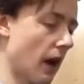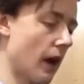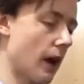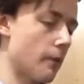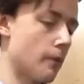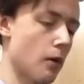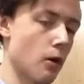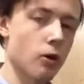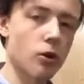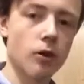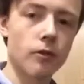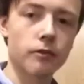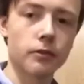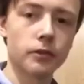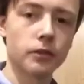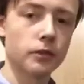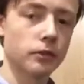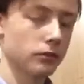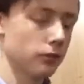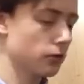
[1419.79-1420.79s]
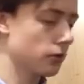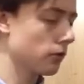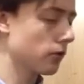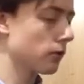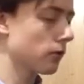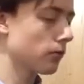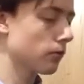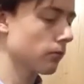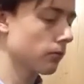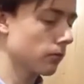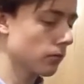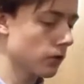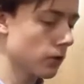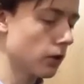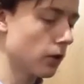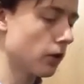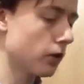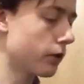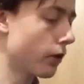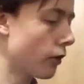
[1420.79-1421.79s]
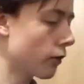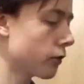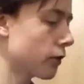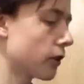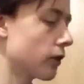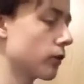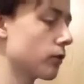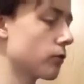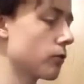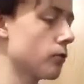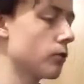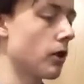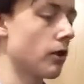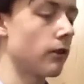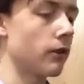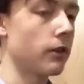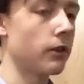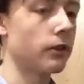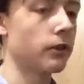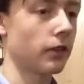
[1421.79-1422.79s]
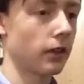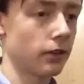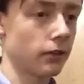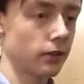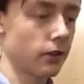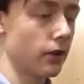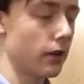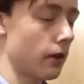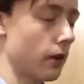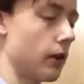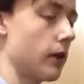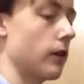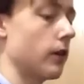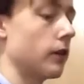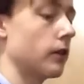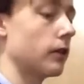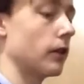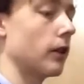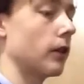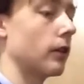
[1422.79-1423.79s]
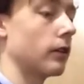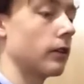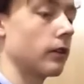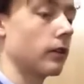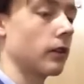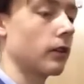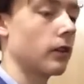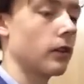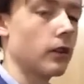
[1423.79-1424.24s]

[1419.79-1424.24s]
I'm more confident, you know, tossing a screwdriver at this hand than this hand.